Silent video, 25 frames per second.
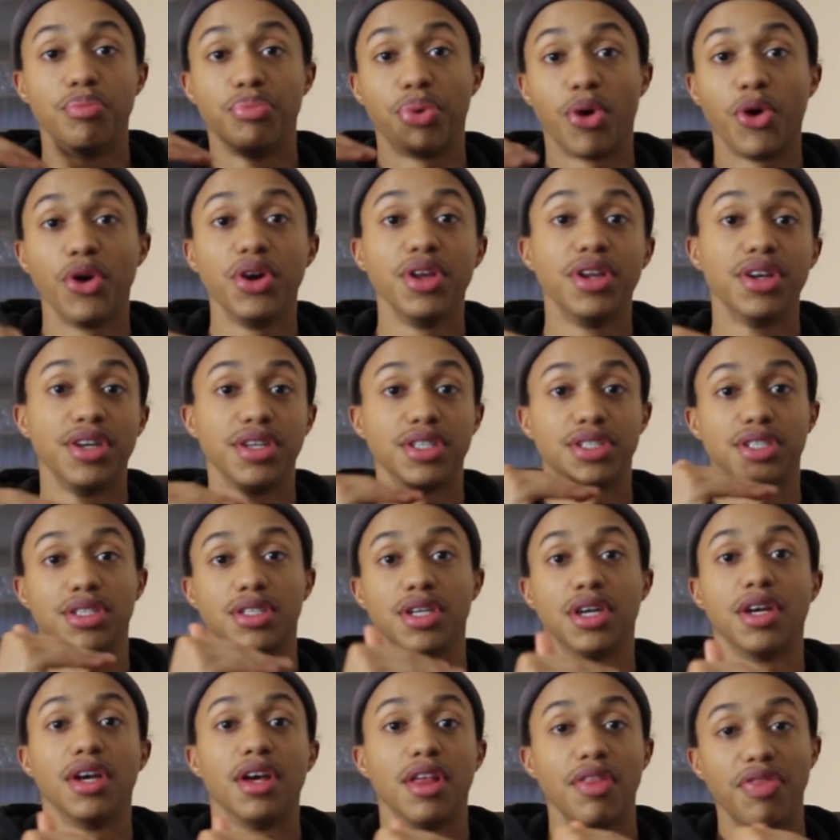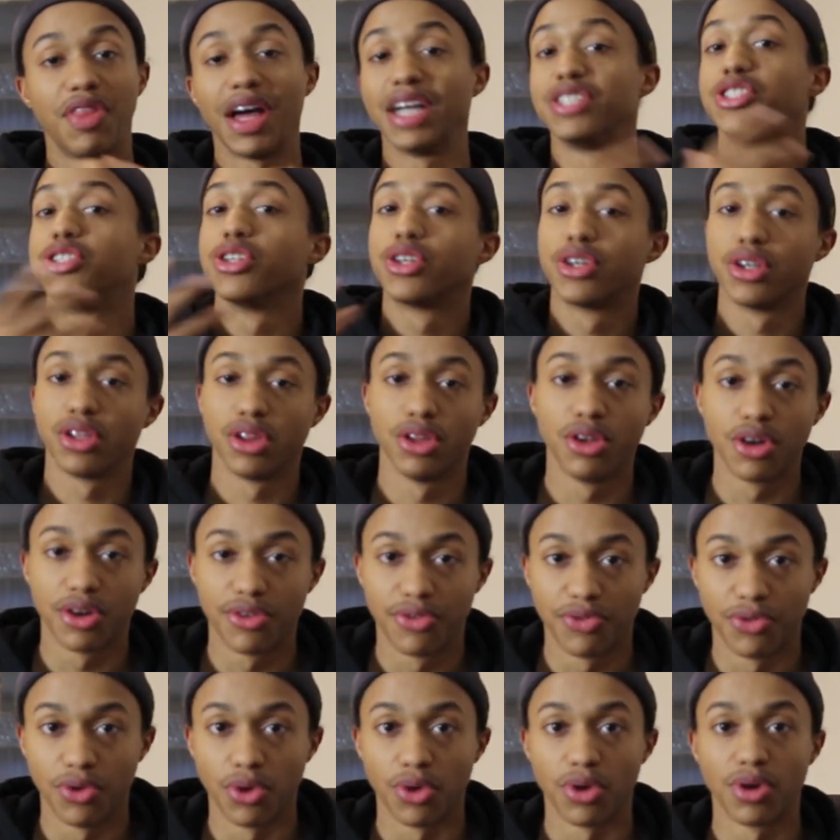pointers that you could
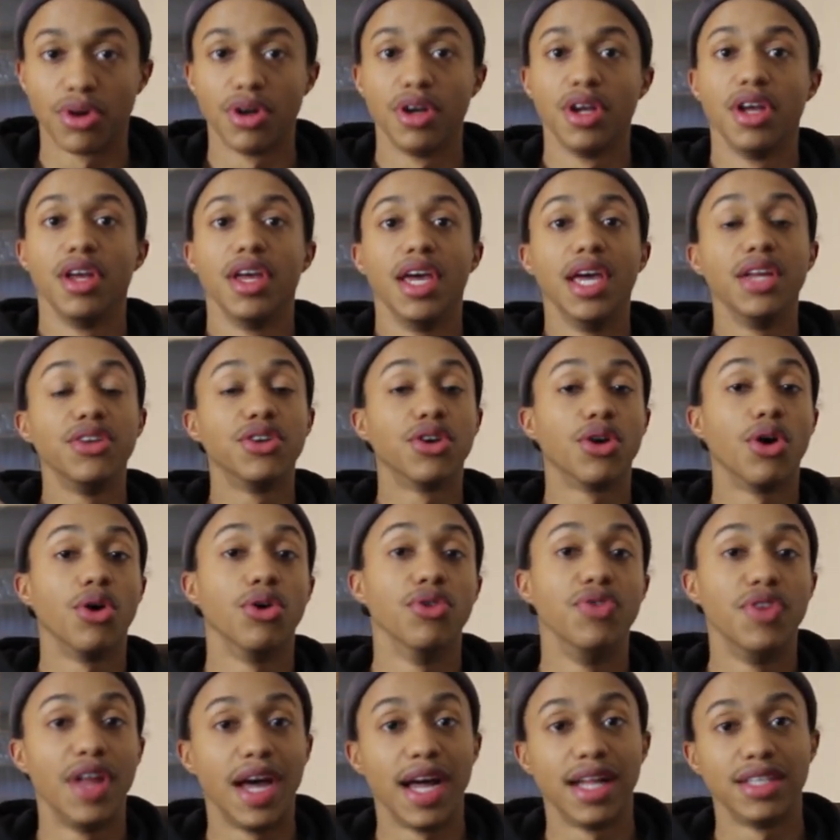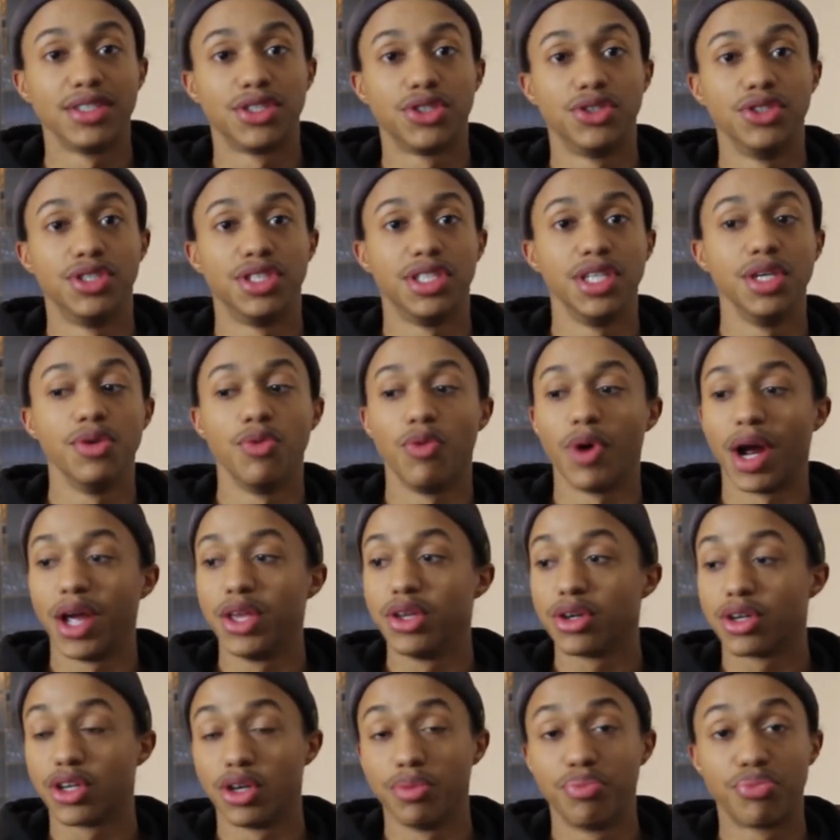look for in your own dance to see where
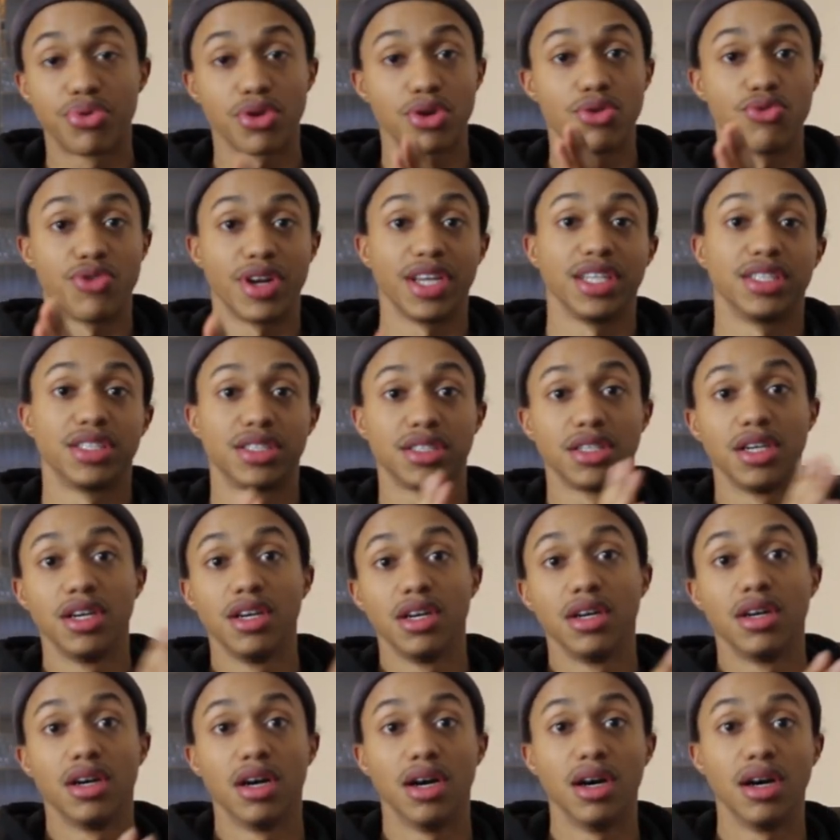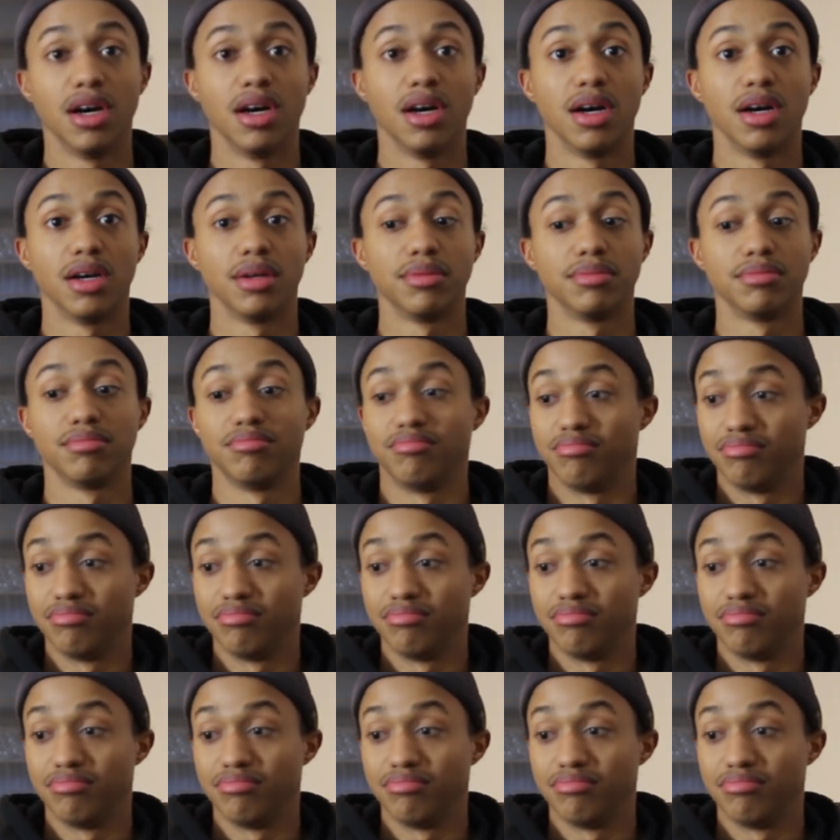you could progress uh,